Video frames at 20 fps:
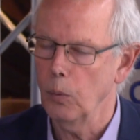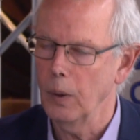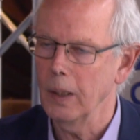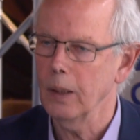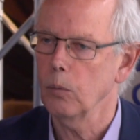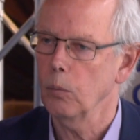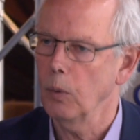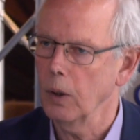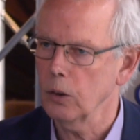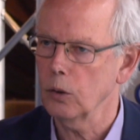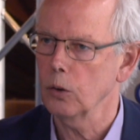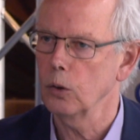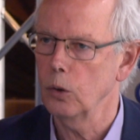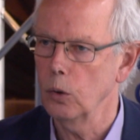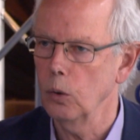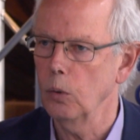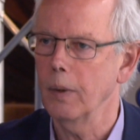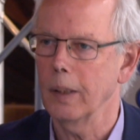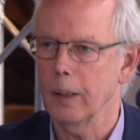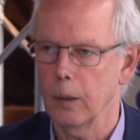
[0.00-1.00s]
with what to
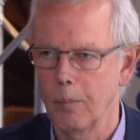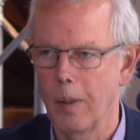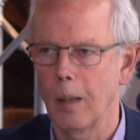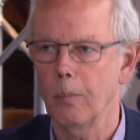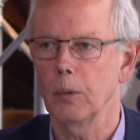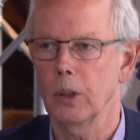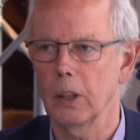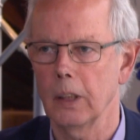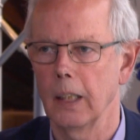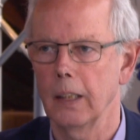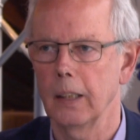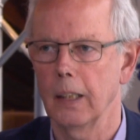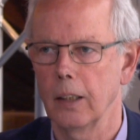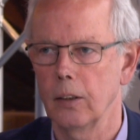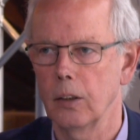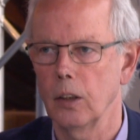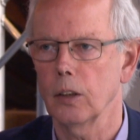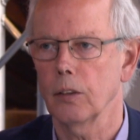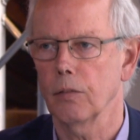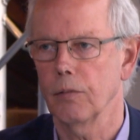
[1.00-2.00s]
do with a member state that
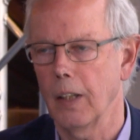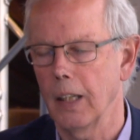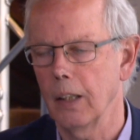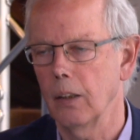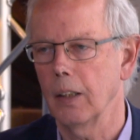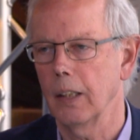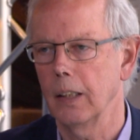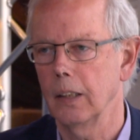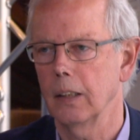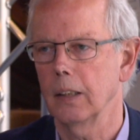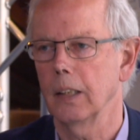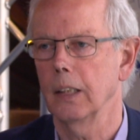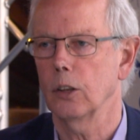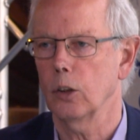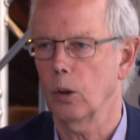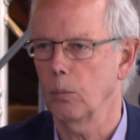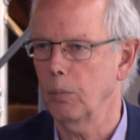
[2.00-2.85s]
does violate its